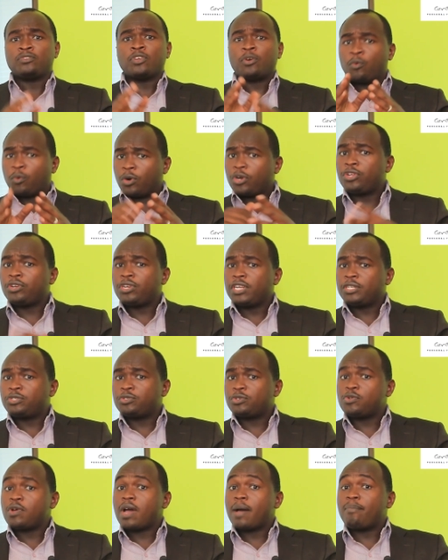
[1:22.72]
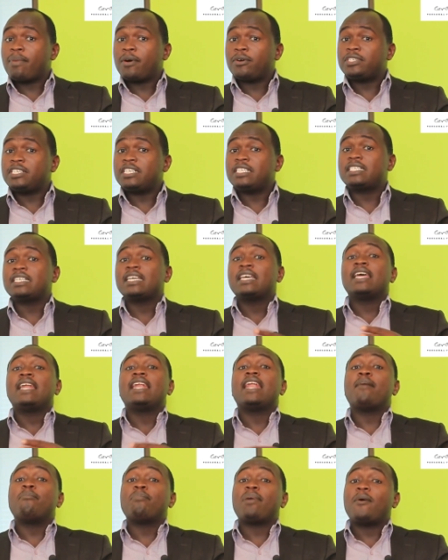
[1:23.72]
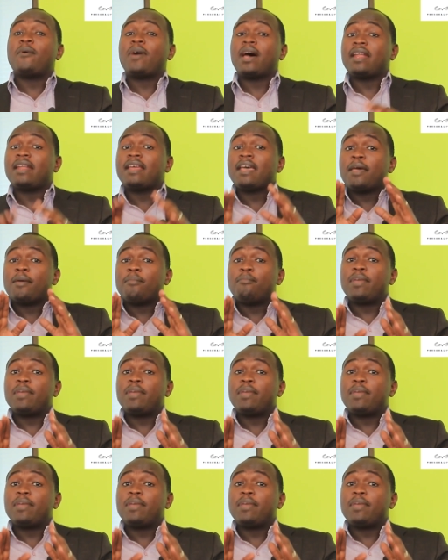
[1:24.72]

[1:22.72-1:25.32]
What do you need to do about it? Number 1,